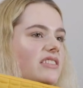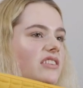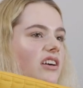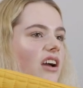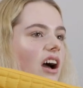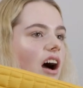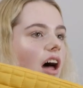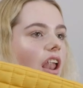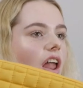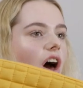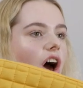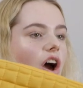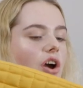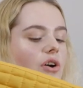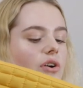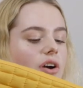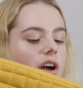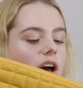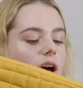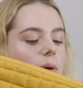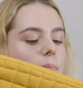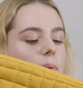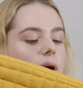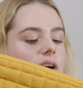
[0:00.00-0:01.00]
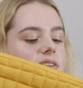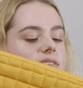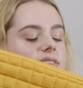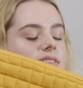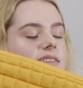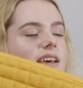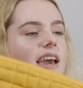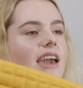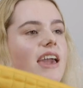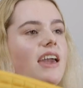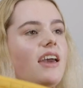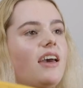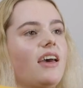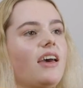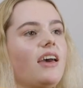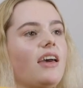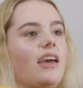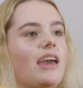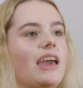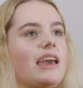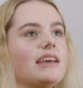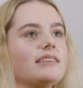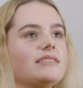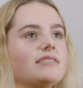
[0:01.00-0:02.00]
in the colour ochre, but I'd say
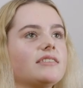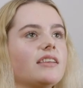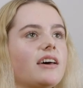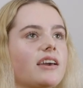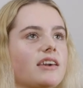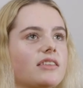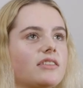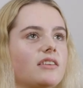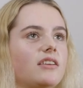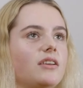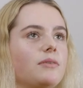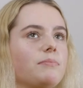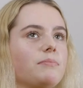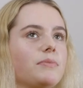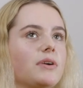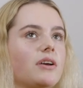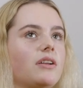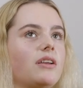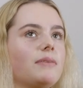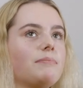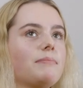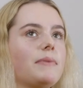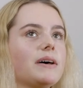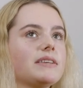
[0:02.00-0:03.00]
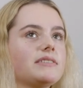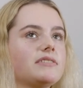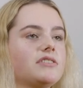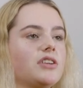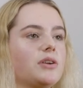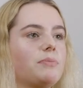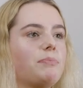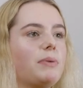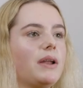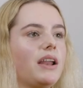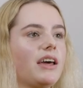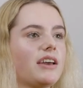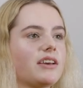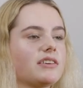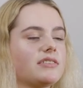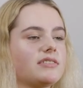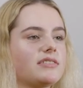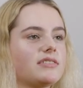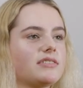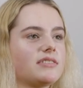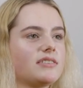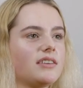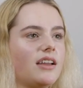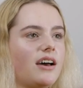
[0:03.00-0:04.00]
it's like the Lemieux mustard, but like a
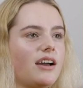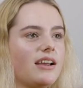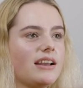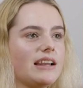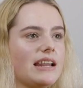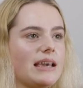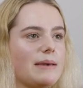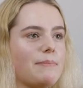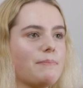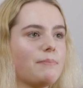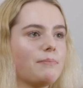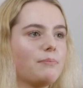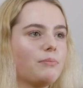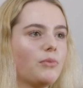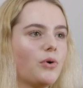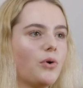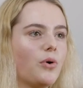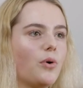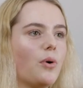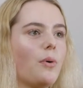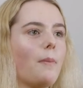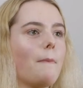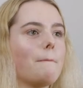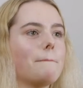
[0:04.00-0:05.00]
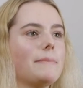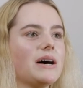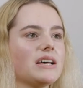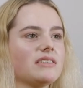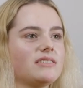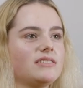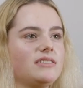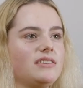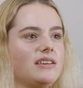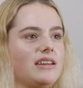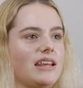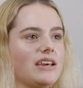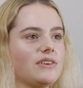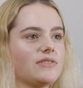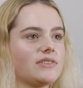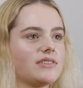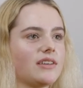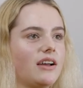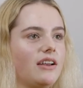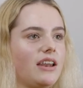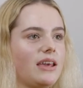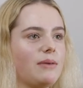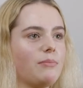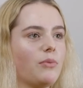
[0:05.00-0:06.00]
slightly more mustardy or
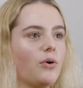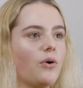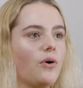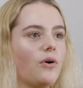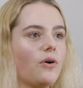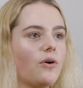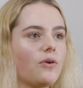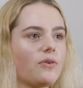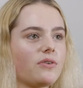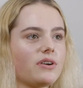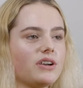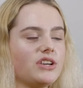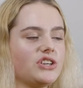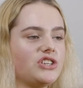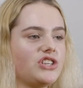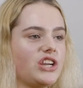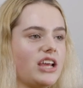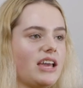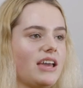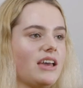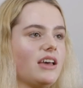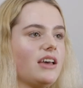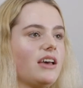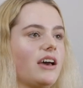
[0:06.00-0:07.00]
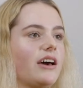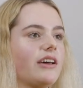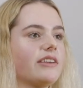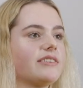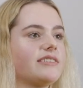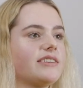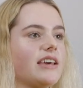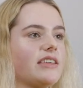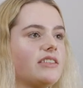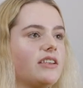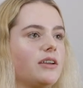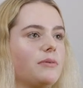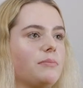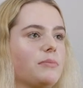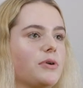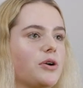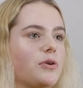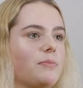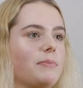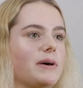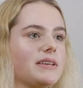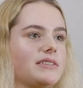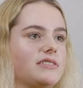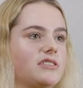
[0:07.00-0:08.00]
slightly more orangey. I'd say the
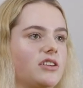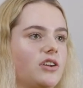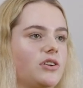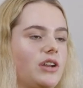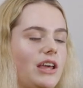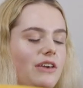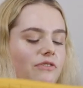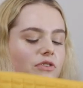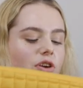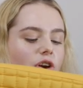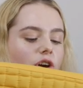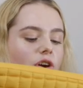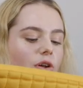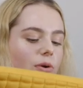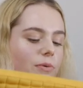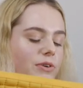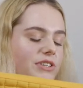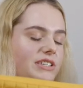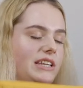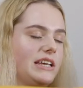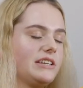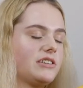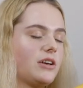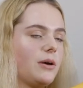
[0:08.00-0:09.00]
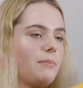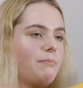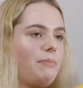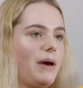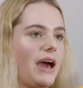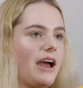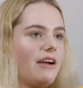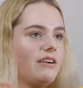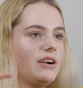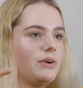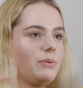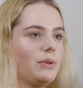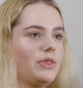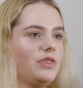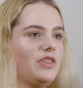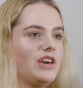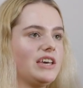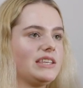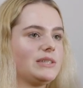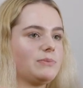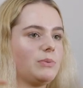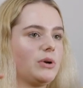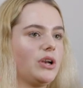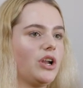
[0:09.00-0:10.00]
Lemieux mustard, if you did compare it with
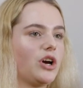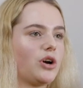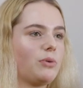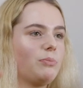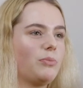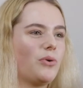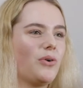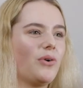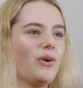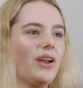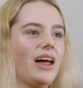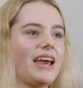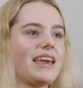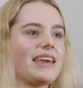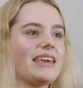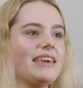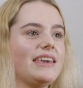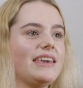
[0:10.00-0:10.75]
this, would look more like